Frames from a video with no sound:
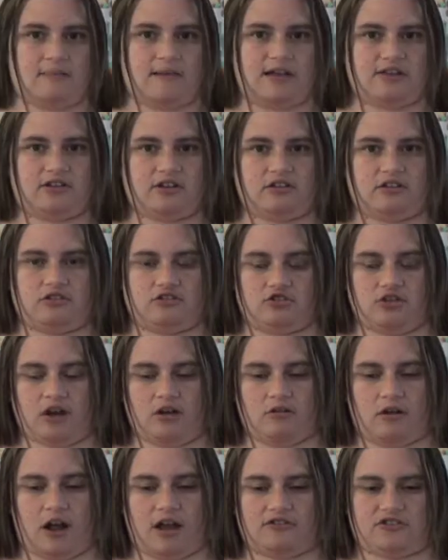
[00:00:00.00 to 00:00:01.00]
basically
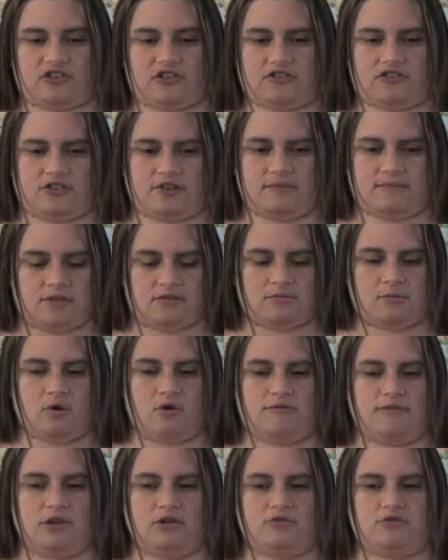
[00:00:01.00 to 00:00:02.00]
Drill Rush is a
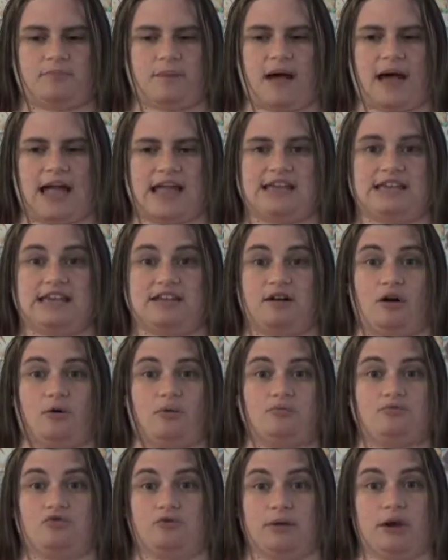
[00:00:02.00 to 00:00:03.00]
move used by,
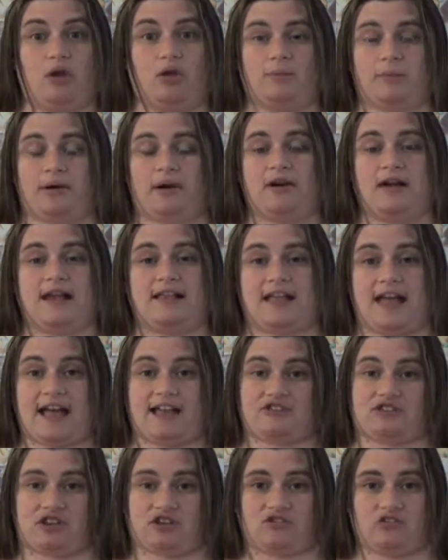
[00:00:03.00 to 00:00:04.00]
Drillbur and
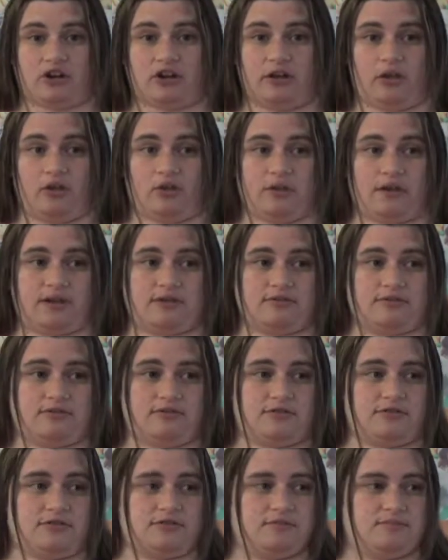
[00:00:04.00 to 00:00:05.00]
Excadrill,
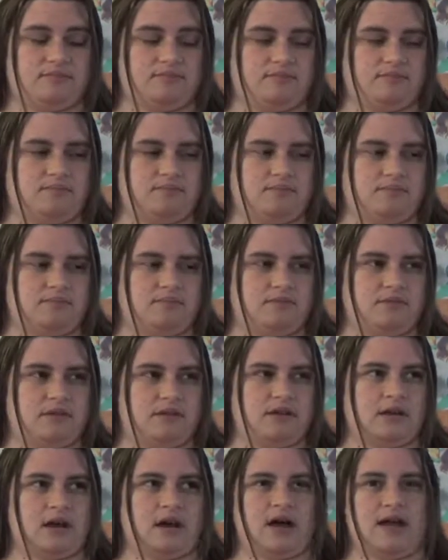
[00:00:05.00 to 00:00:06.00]
and
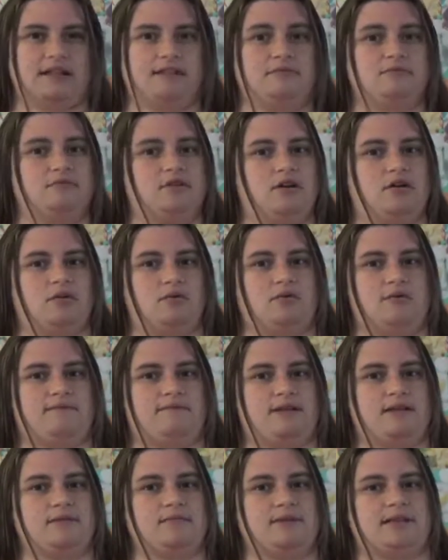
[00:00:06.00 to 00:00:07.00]
I don't know
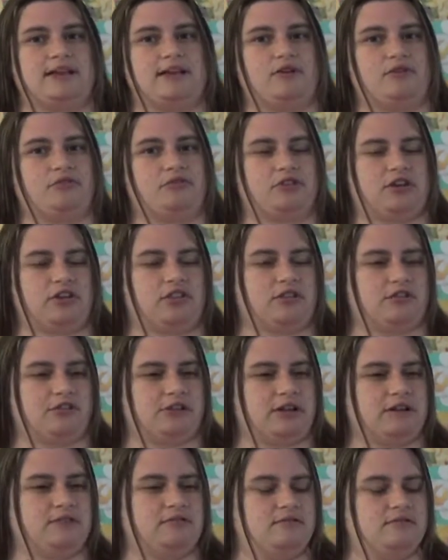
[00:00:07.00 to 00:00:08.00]
if anybody else can
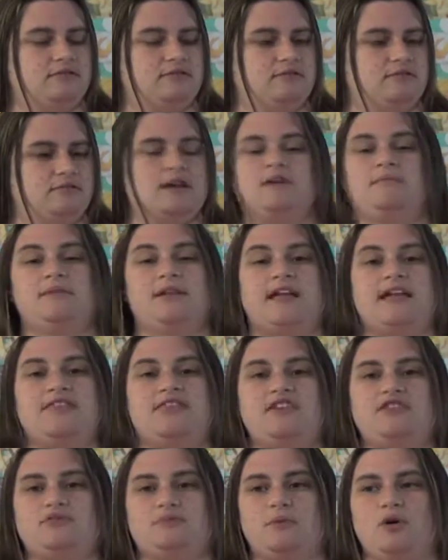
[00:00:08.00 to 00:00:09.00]
learn it. Again,
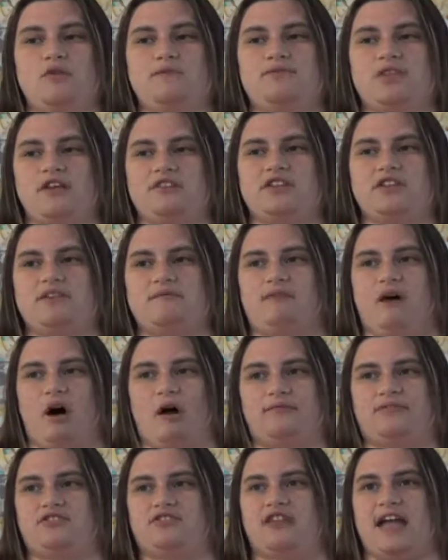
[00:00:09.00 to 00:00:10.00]
this move doesn't
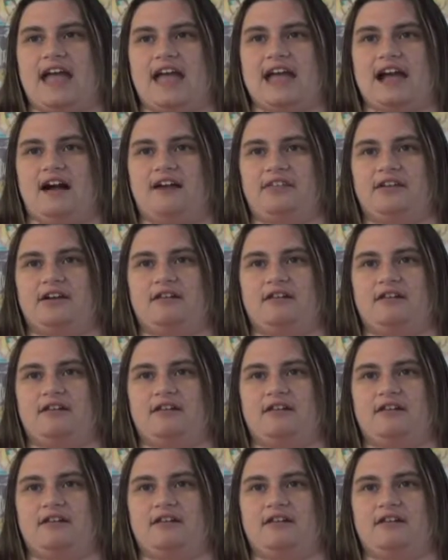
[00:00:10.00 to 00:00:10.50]
involve staying on the